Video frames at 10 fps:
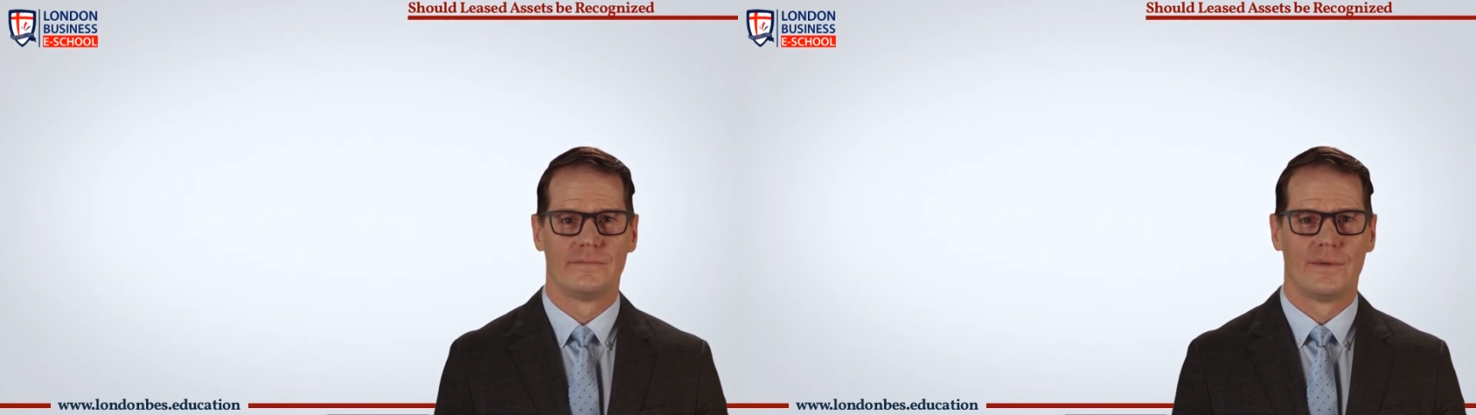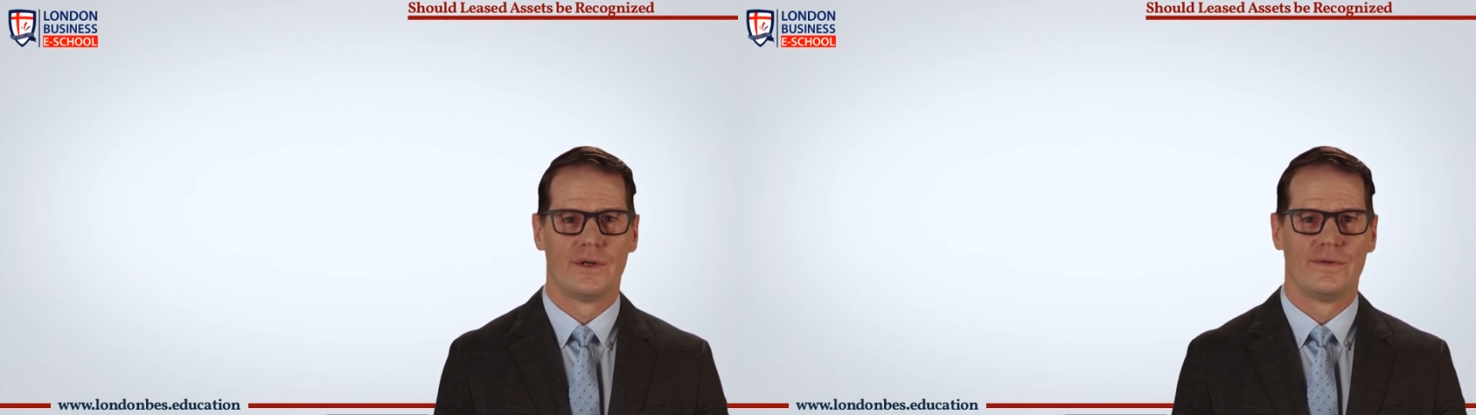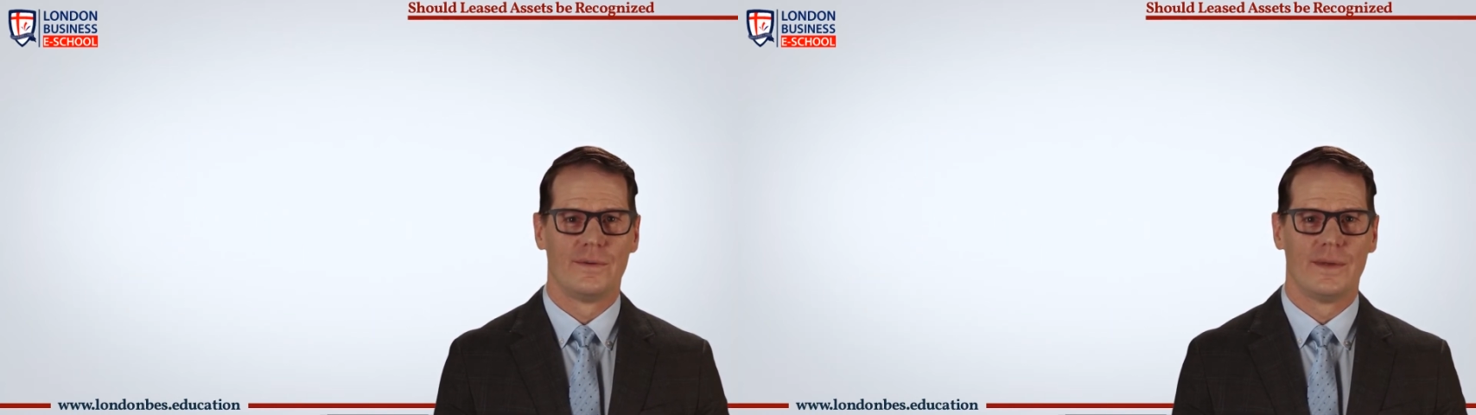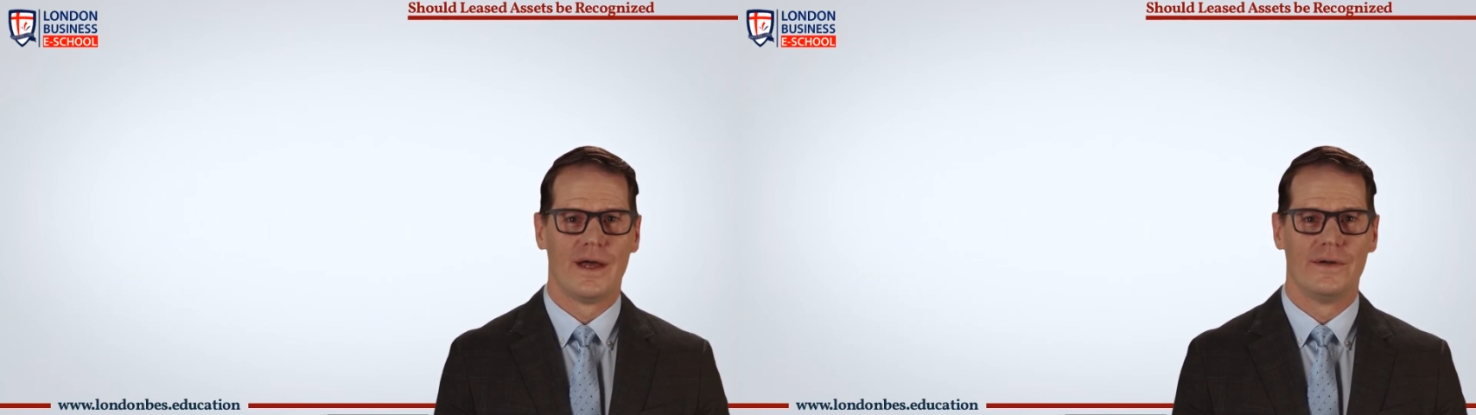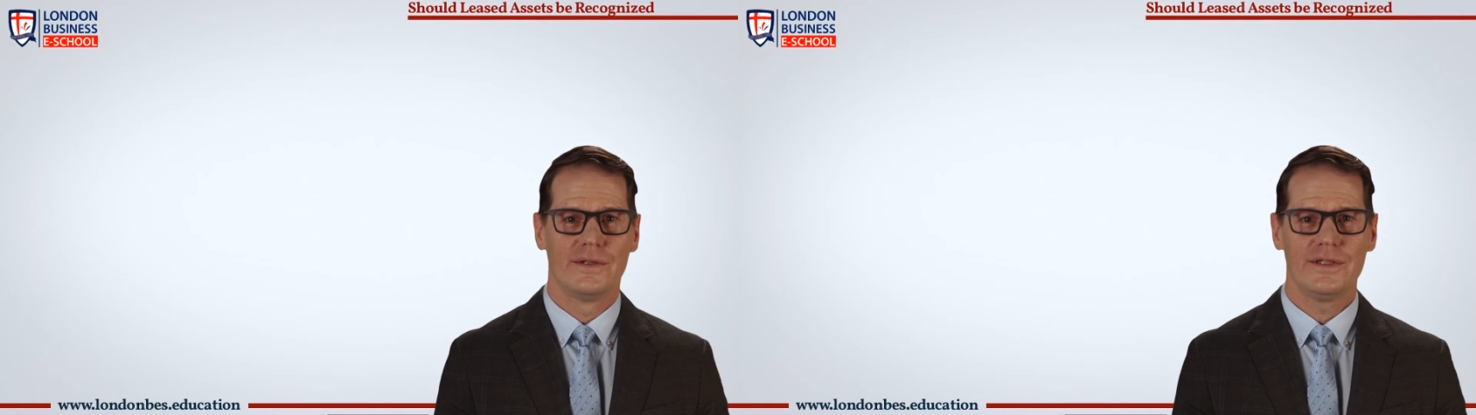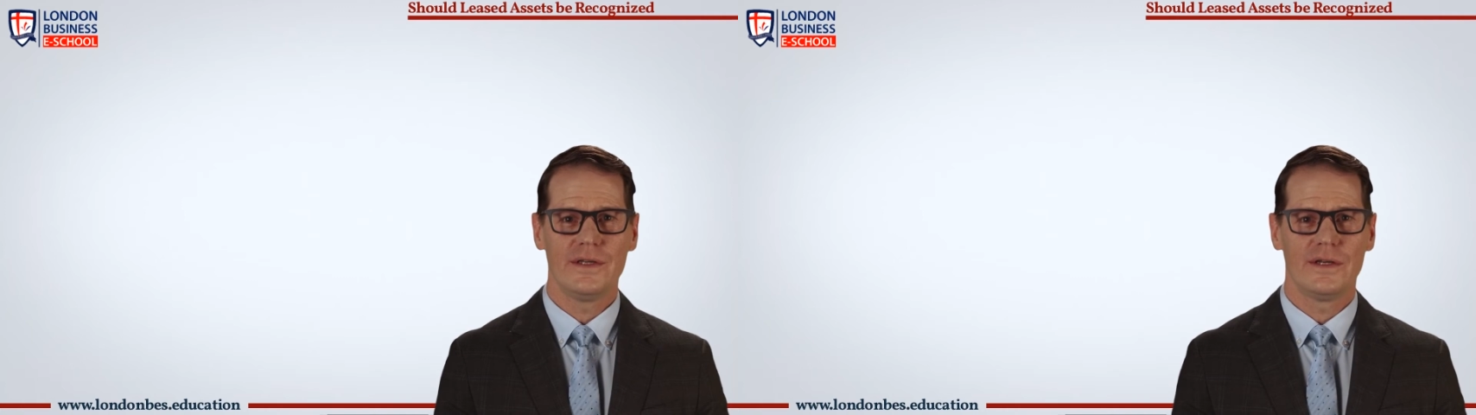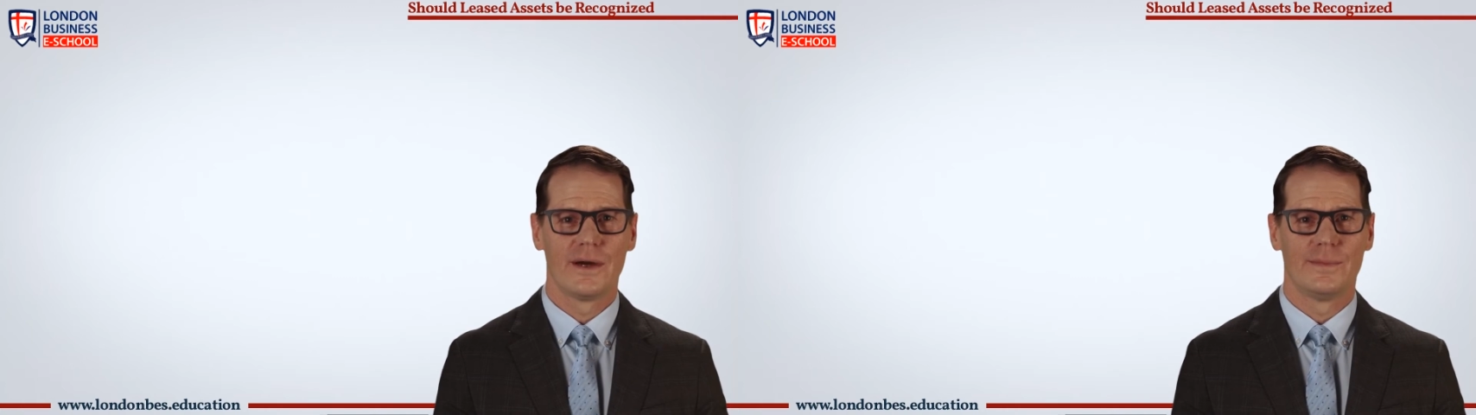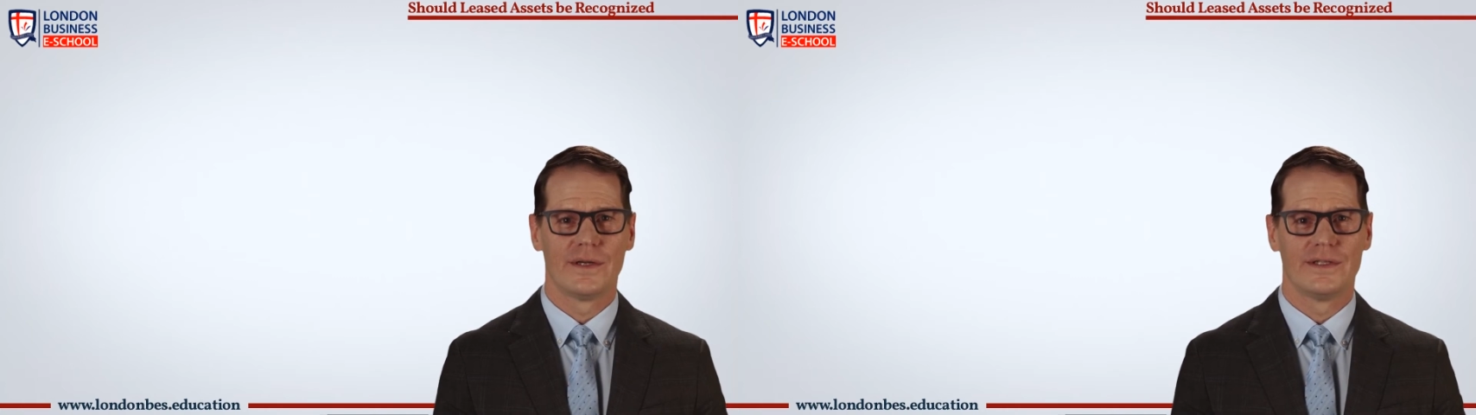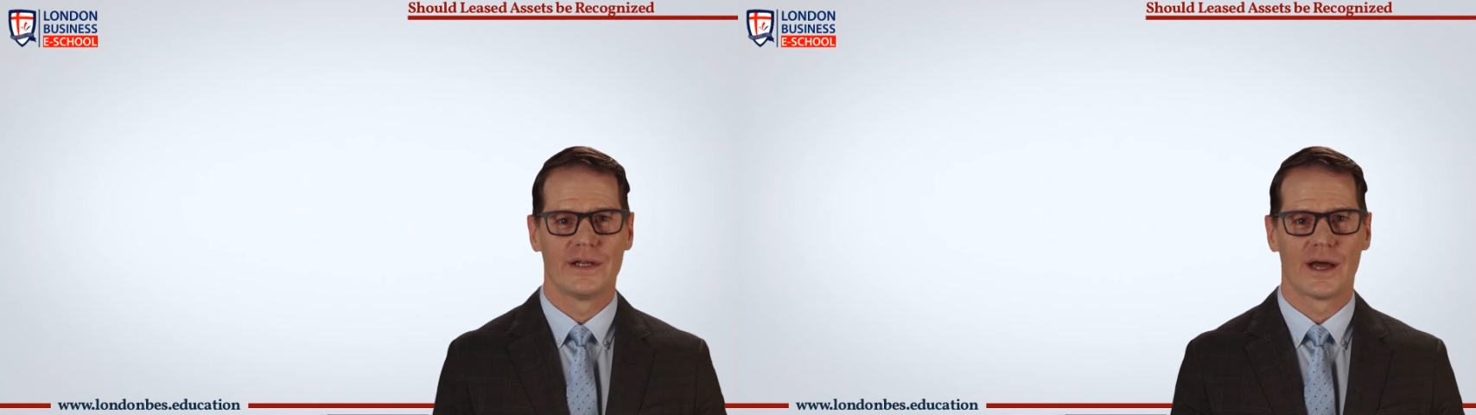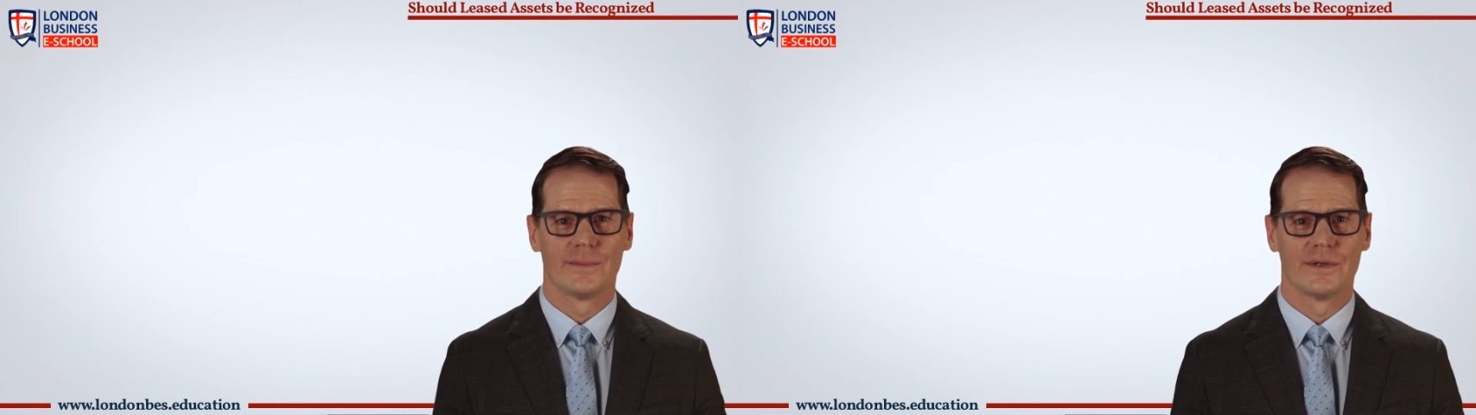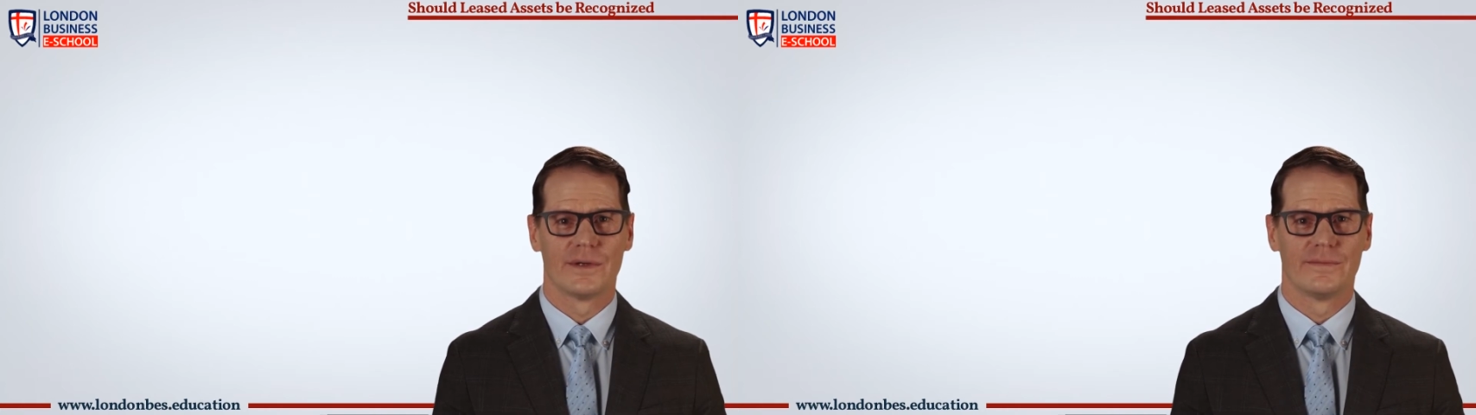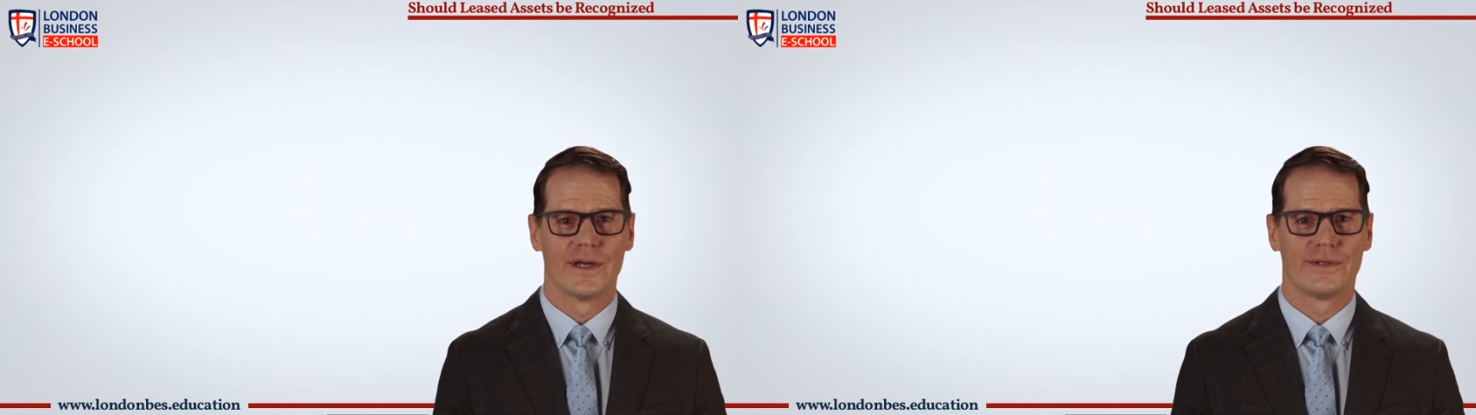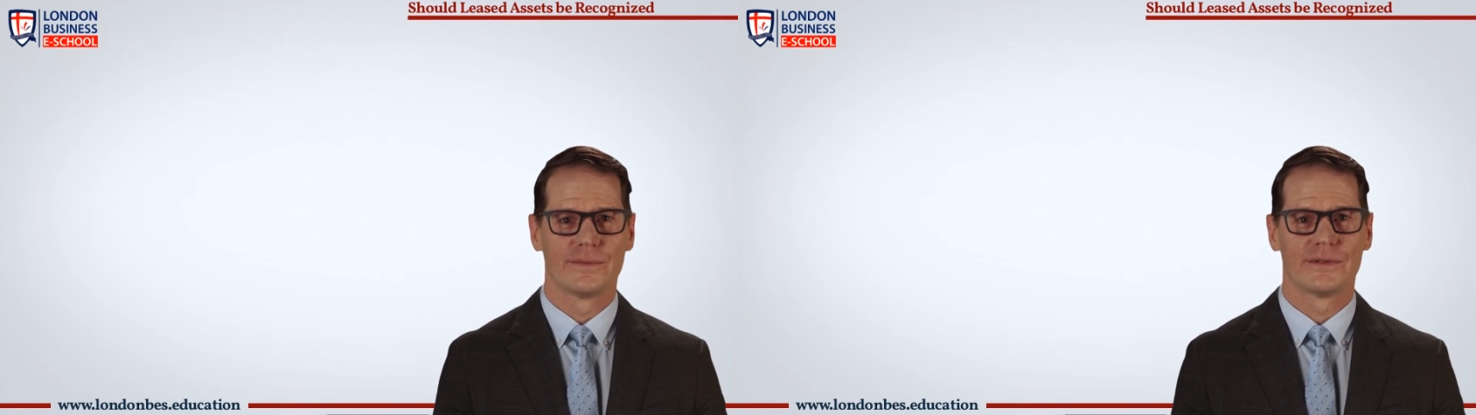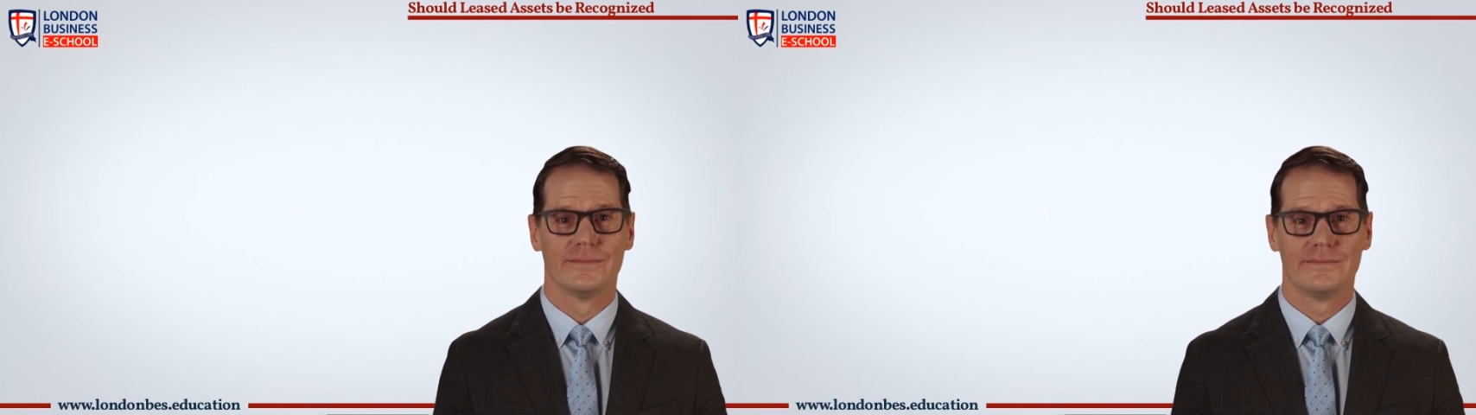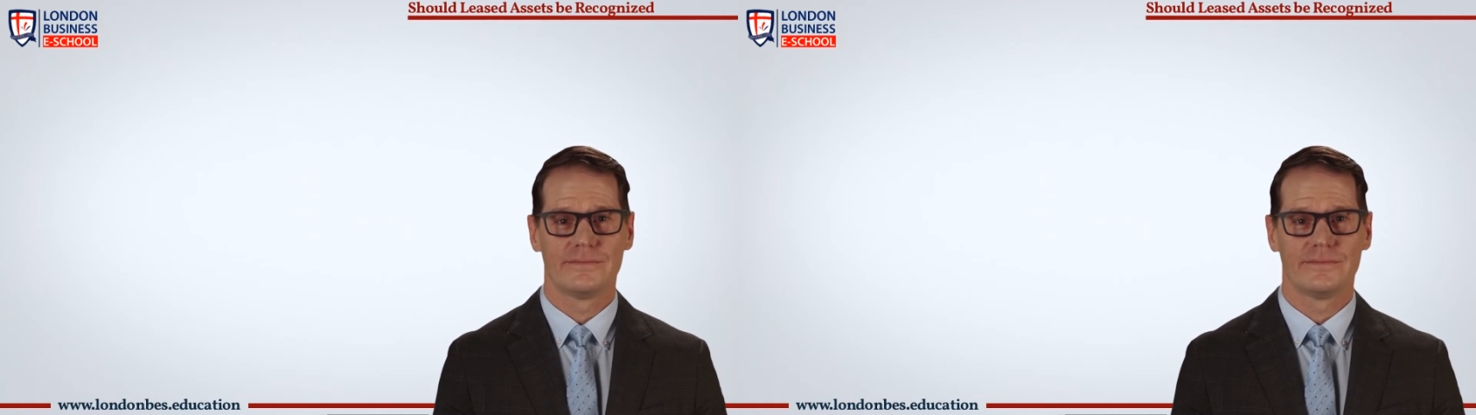look for patterns in a company's capital investment